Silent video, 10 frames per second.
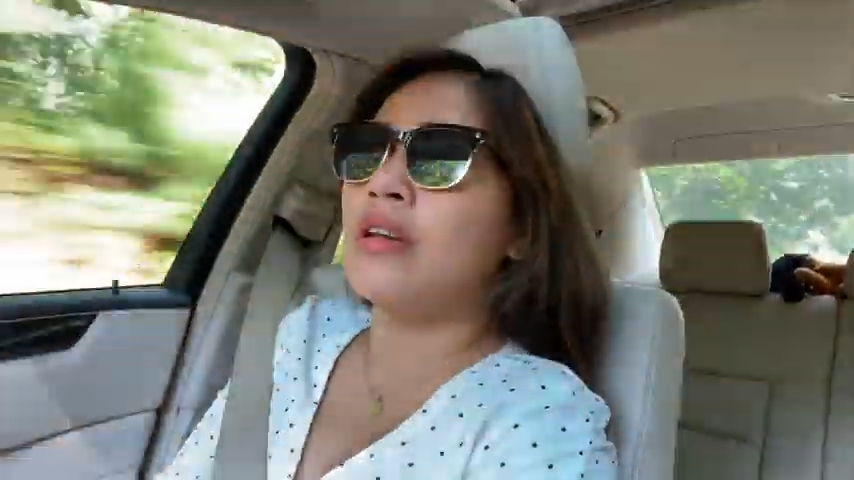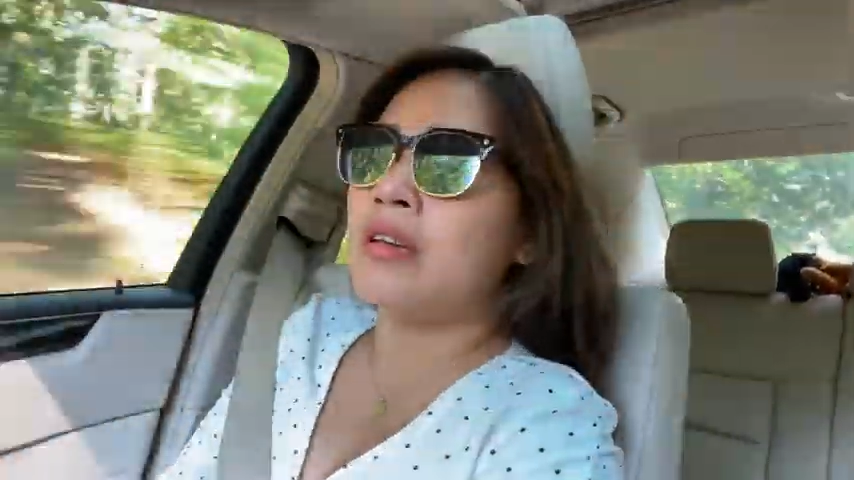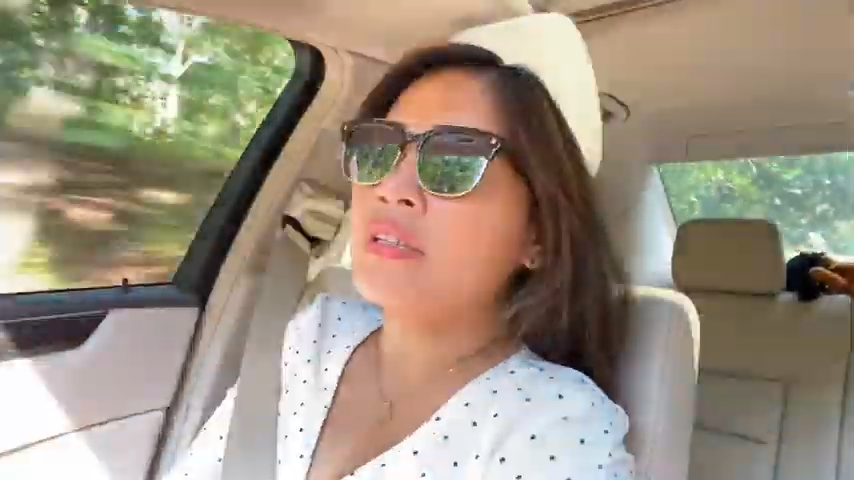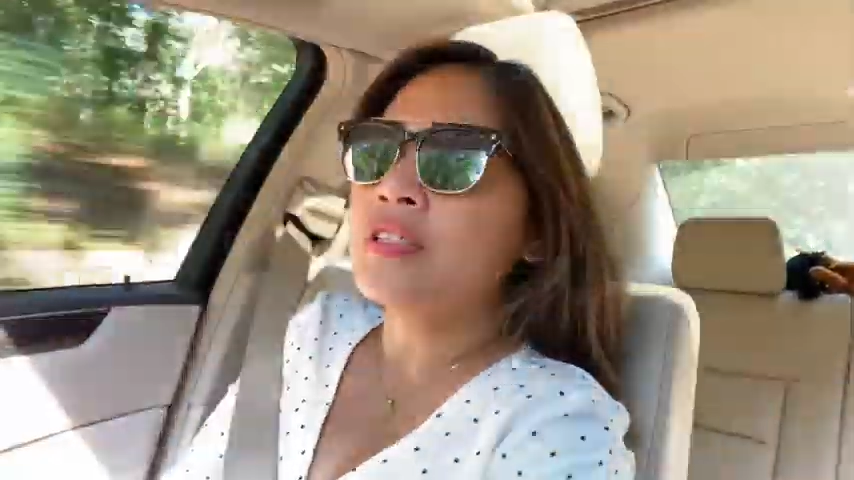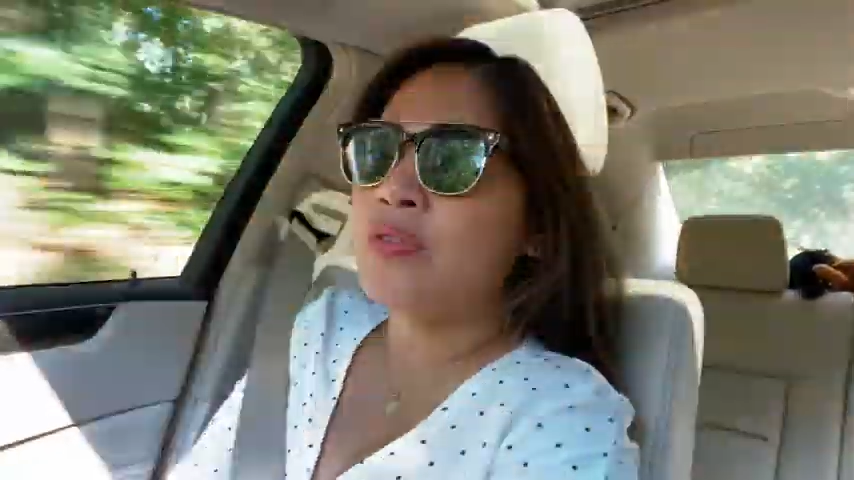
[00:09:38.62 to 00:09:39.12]

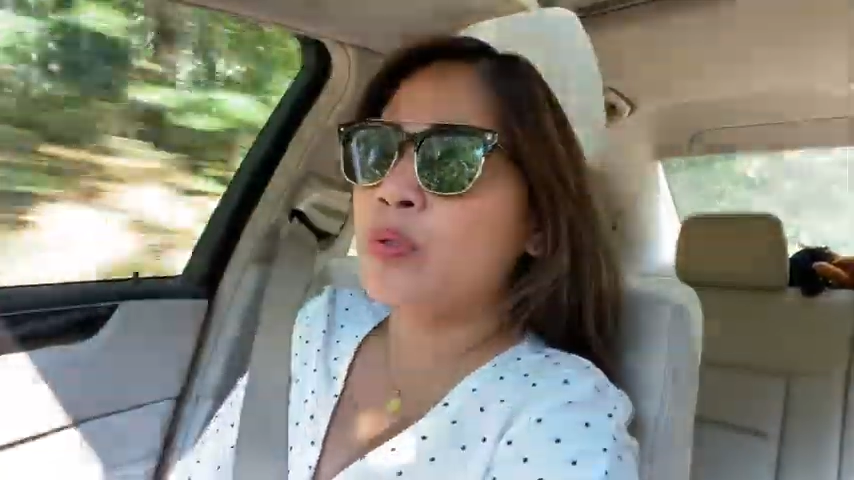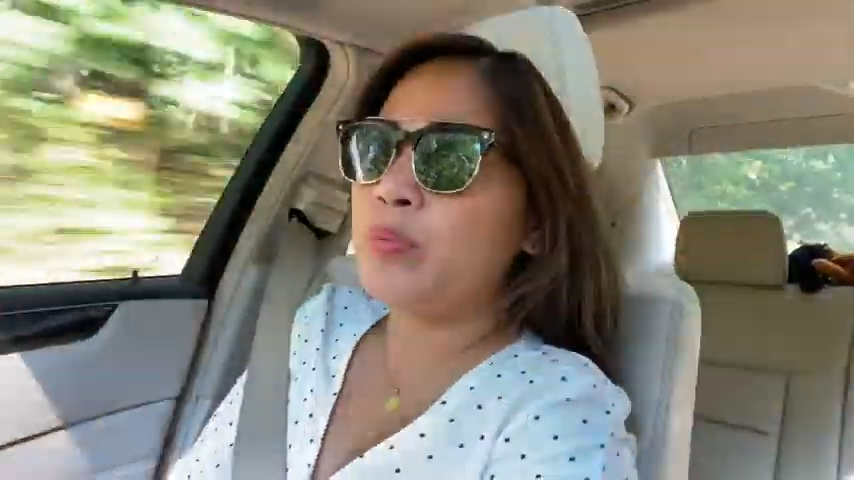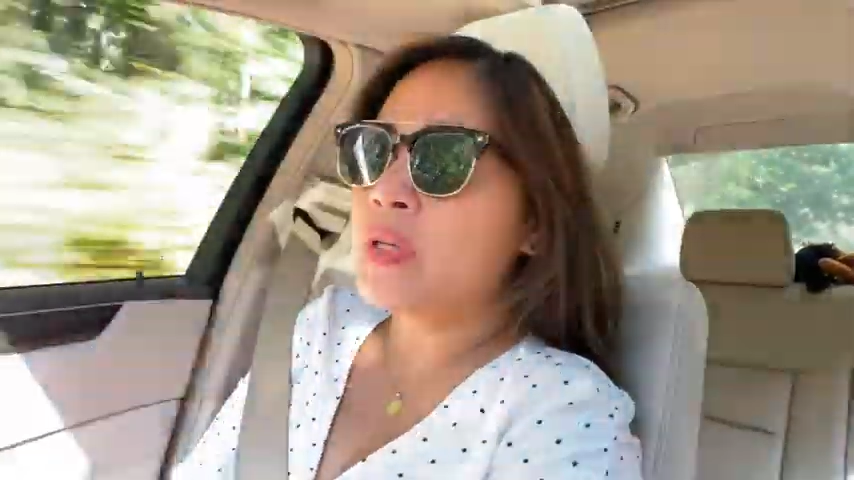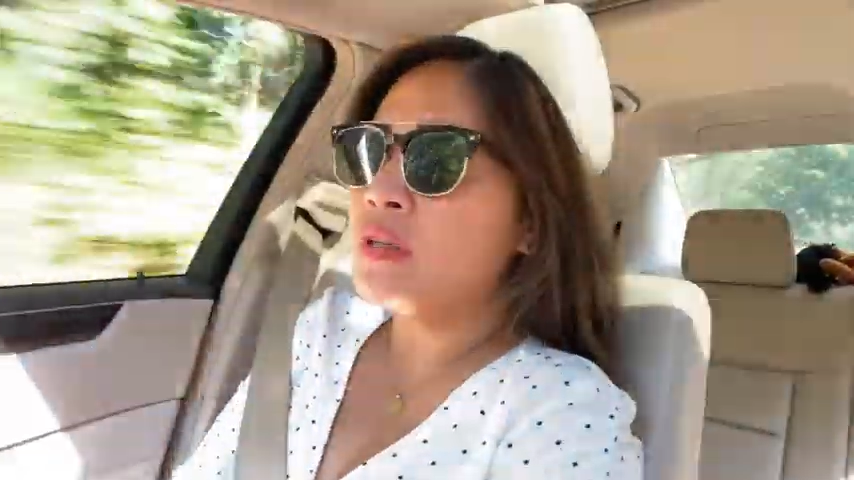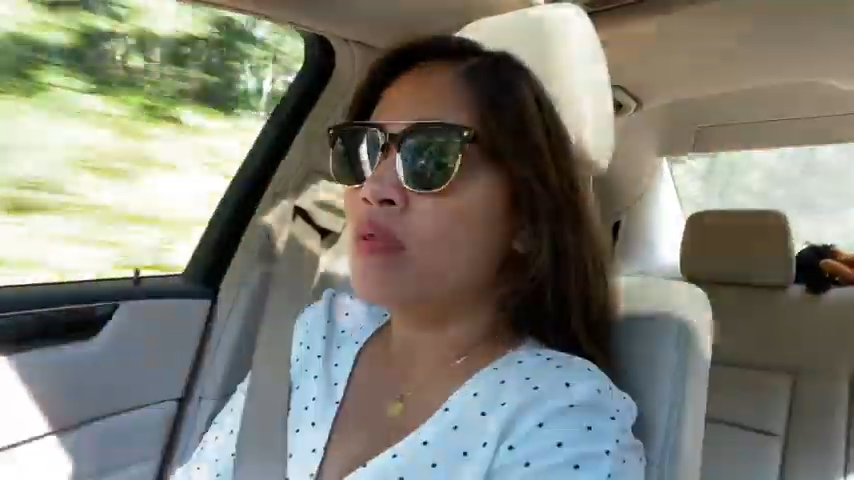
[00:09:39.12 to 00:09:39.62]
guess
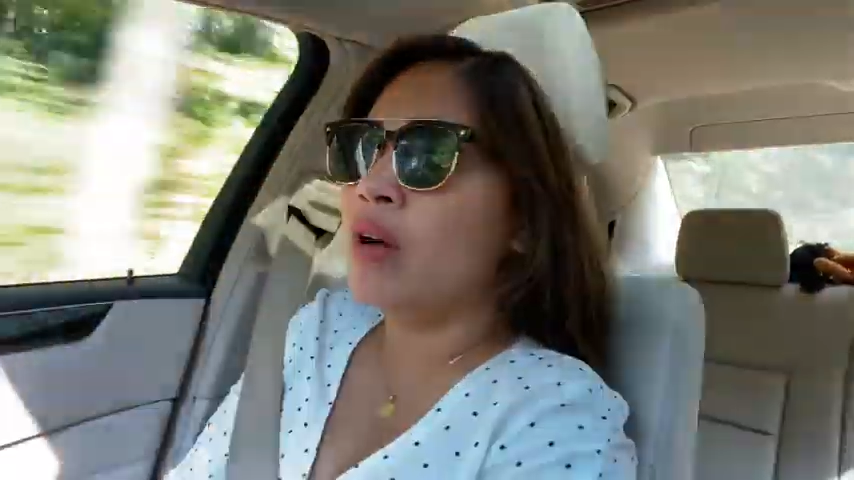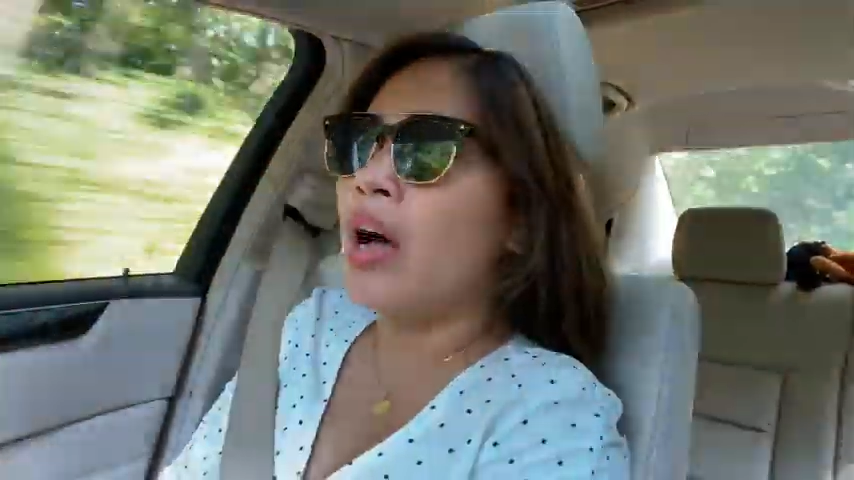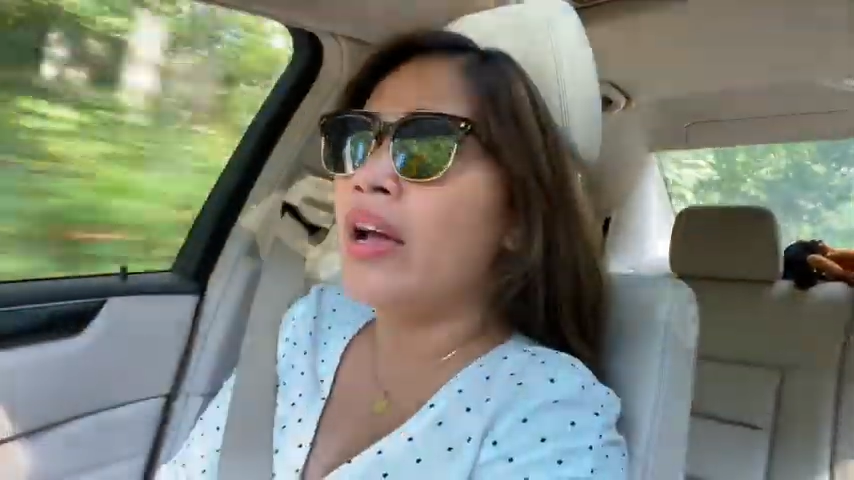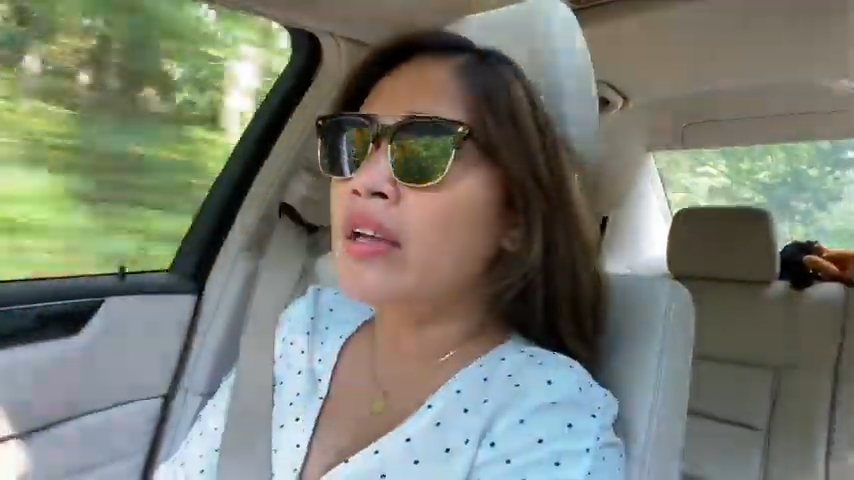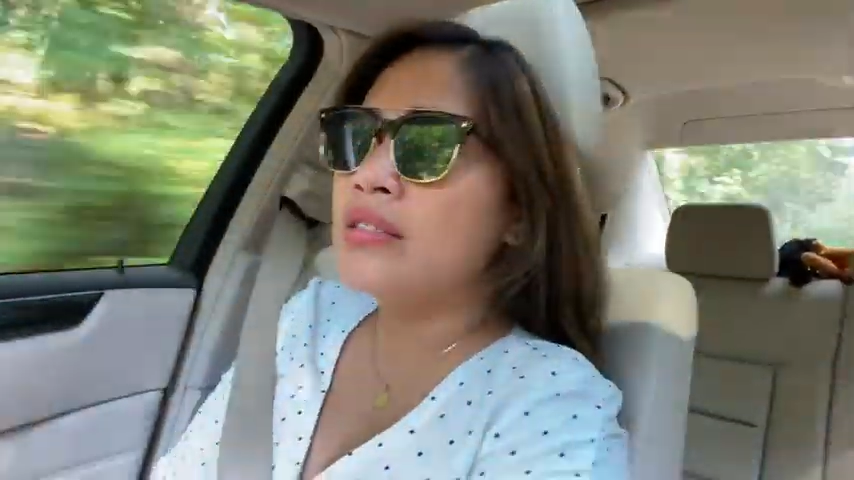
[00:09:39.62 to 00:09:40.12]
Filipino
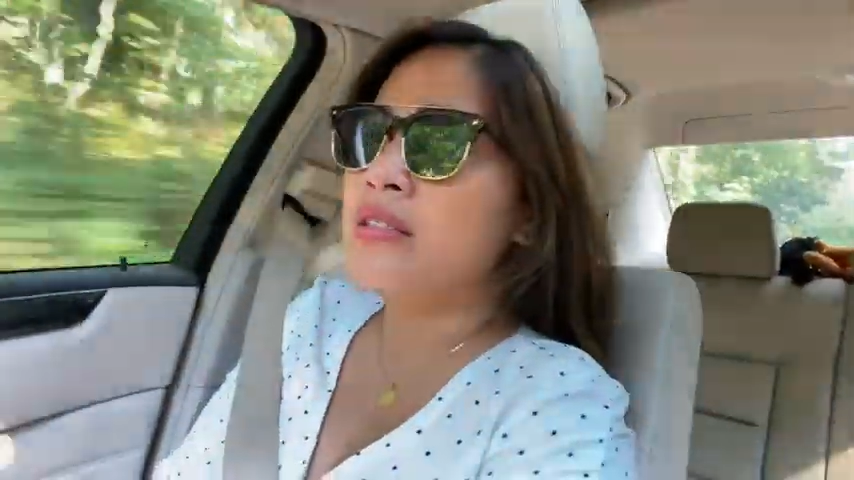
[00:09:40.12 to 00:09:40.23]
guys,